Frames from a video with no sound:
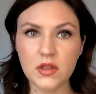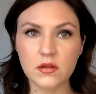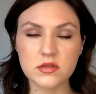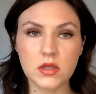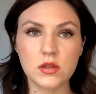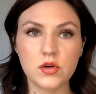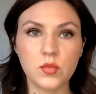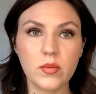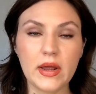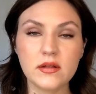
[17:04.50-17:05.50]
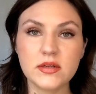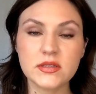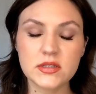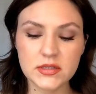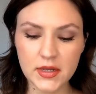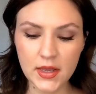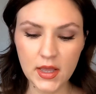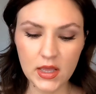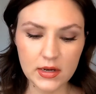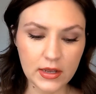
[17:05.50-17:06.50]
that looks a little more balanced.
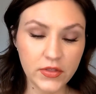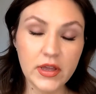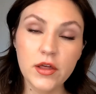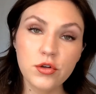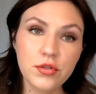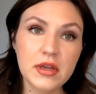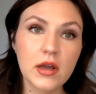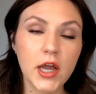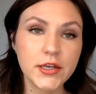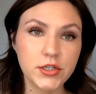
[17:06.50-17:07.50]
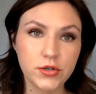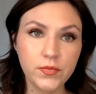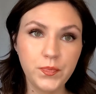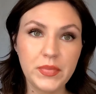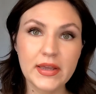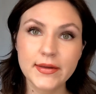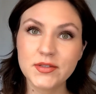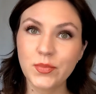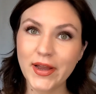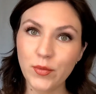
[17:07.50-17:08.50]
Now the other thing I do,
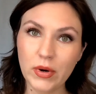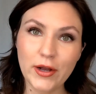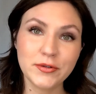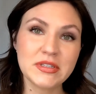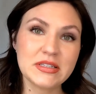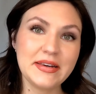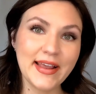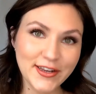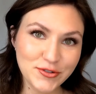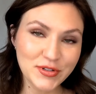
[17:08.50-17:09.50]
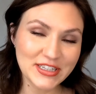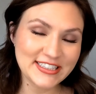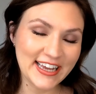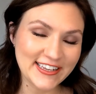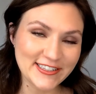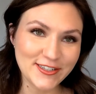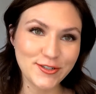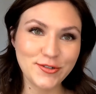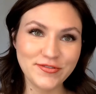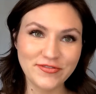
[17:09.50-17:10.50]
because my brows naturally tend
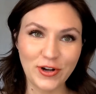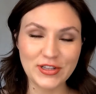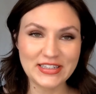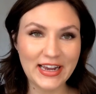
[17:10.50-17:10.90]
to fall